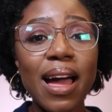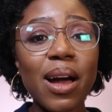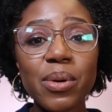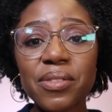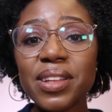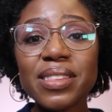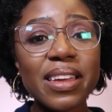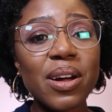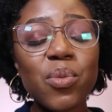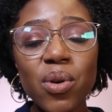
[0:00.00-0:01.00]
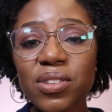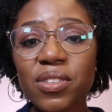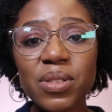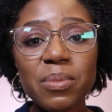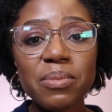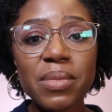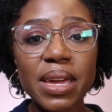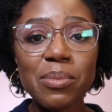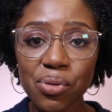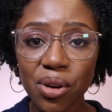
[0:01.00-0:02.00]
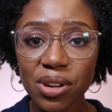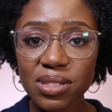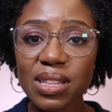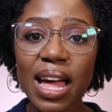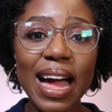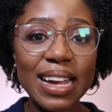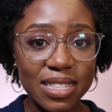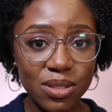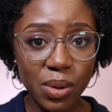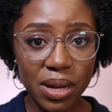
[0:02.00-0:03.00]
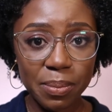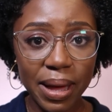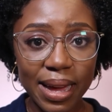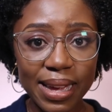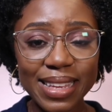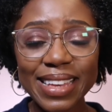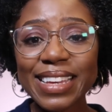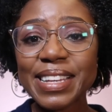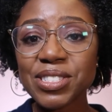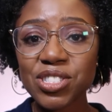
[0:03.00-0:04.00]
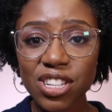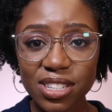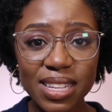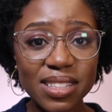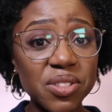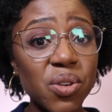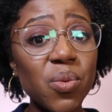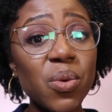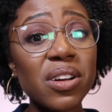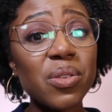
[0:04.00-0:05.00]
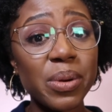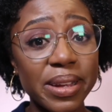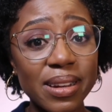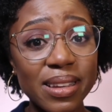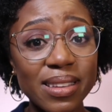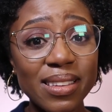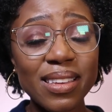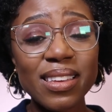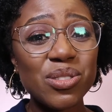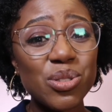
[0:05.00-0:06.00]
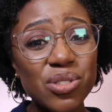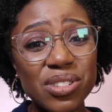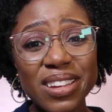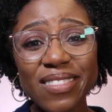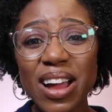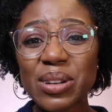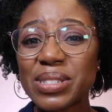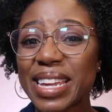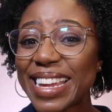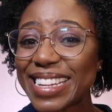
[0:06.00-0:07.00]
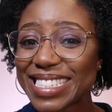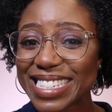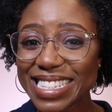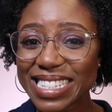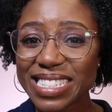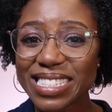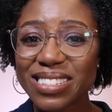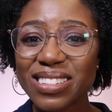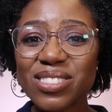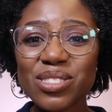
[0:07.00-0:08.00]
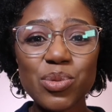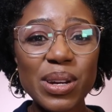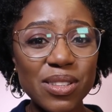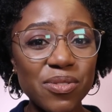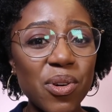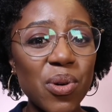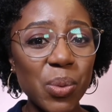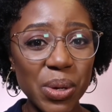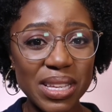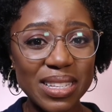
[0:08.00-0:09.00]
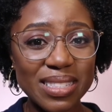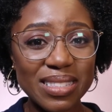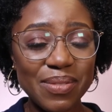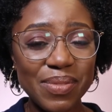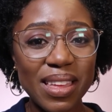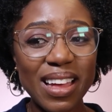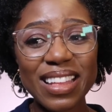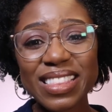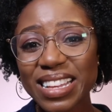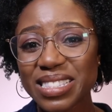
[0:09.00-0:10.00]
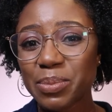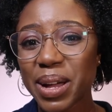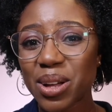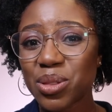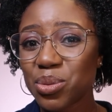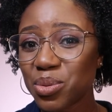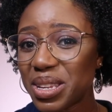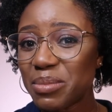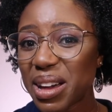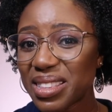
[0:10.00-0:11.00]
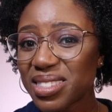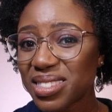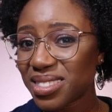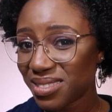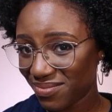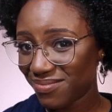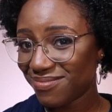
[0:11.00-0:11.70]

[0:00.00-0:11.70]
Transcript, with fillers: However, they are one of the main products that I swear by. It's just that they don't work quickly, usually around 18 to 24 weeks and that's about three months,